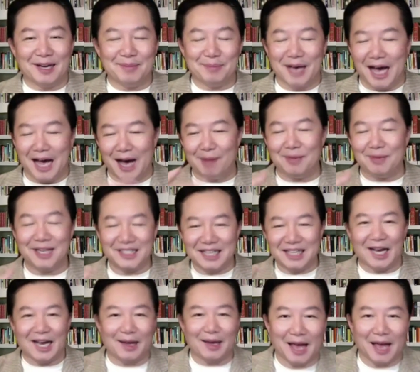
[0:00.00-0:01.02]
But how many
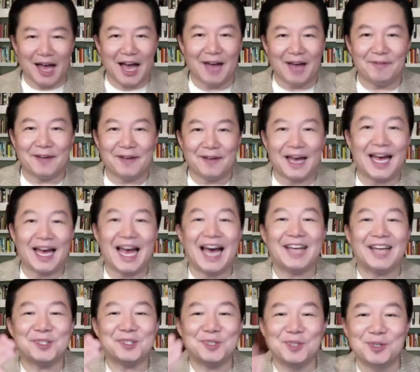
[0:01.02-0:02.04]
times I've
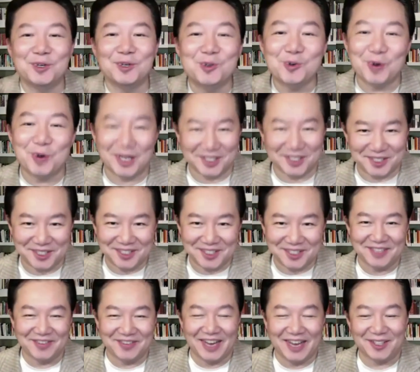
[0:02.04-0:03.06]
asked you questions
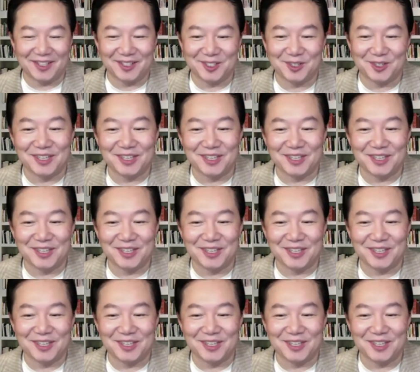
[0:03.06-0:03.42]
of how you're doing